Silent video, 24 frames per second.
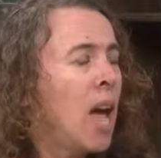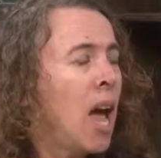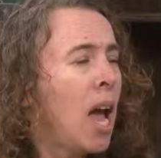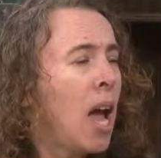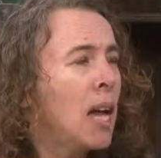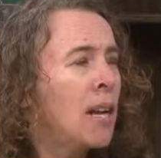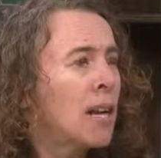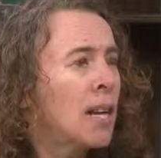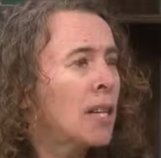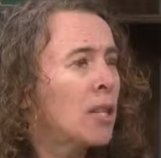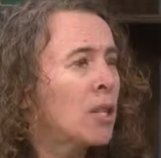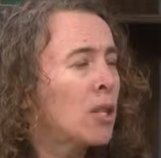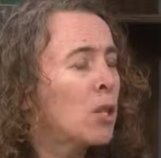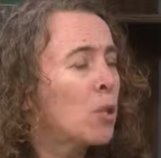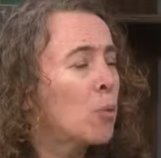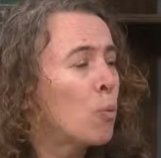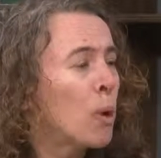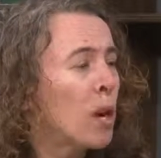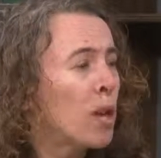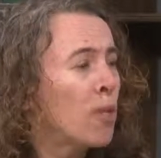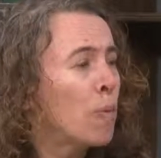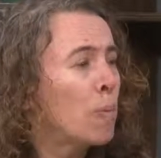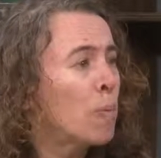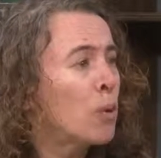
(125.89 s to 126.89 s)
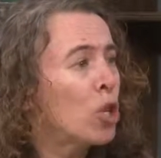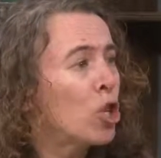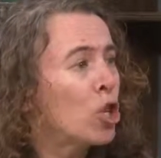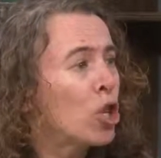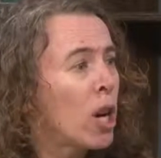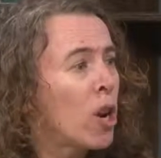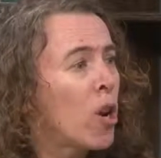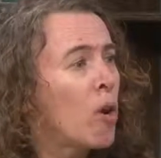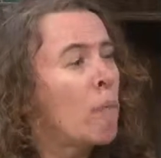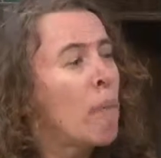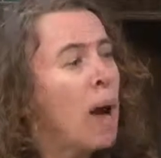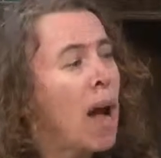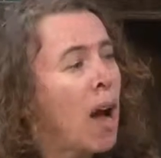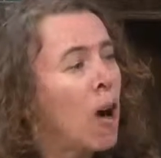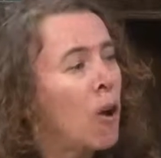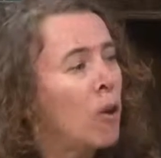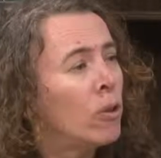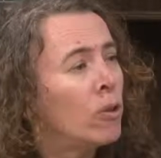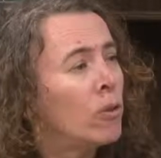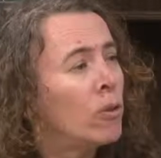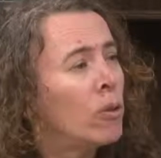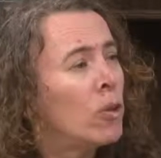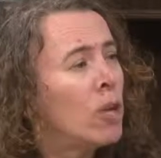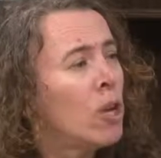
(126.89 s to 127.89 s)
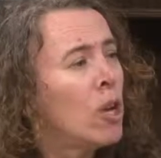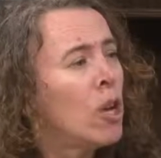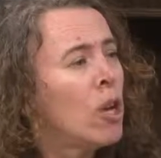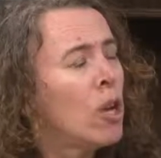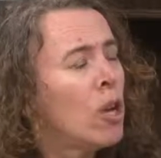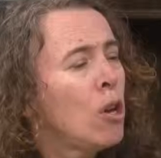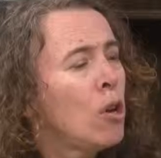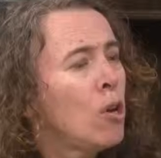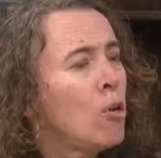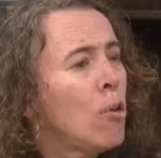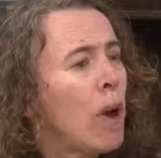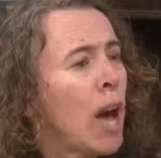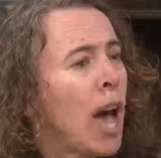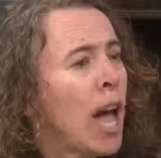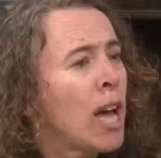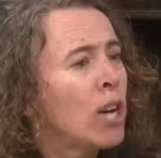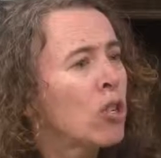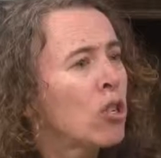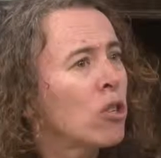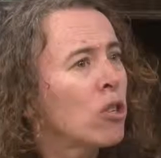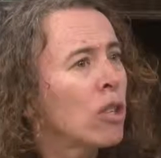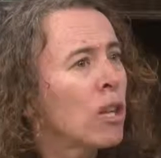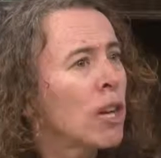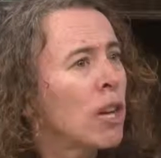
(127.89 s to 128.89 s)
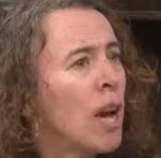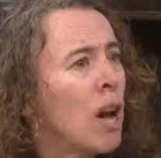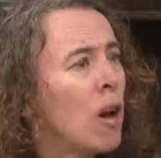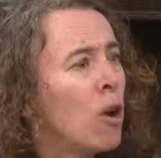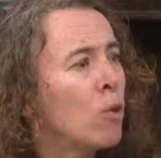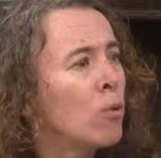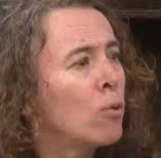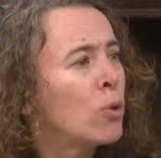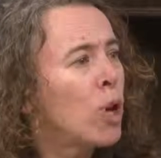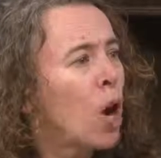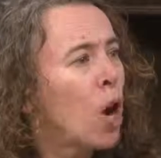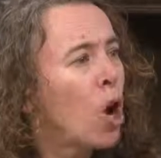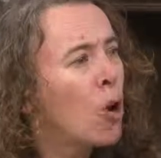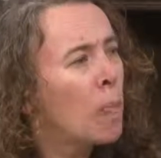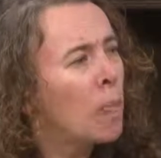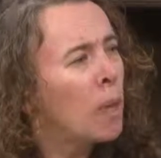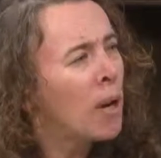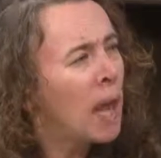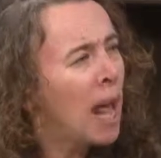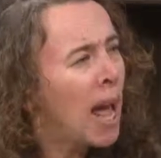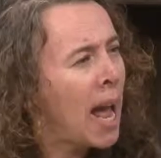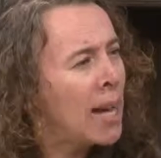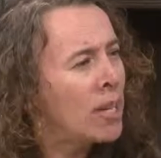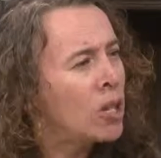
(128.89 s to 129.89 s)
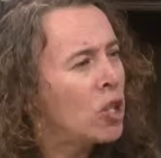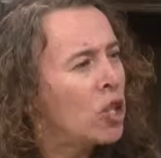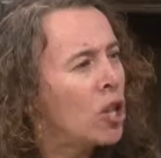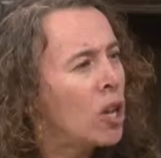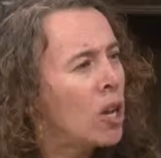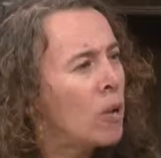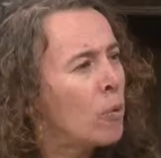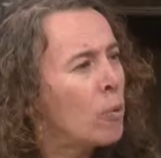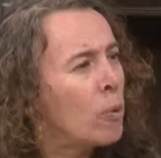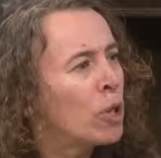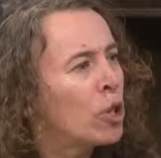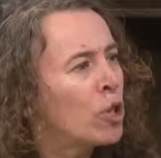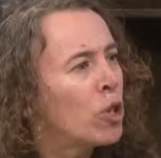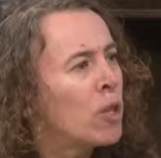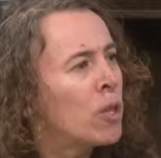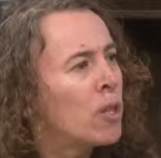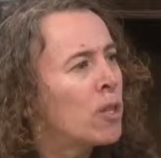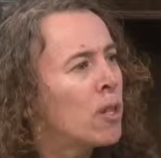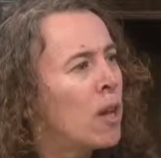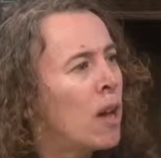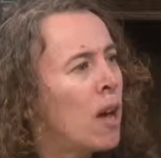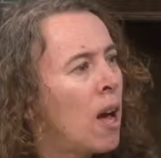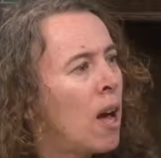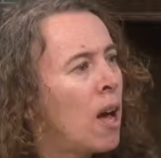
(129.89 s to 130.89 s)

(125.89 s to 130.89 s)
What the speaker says: And it was with Michelle Boughton, who actually owns Herbalacha, which is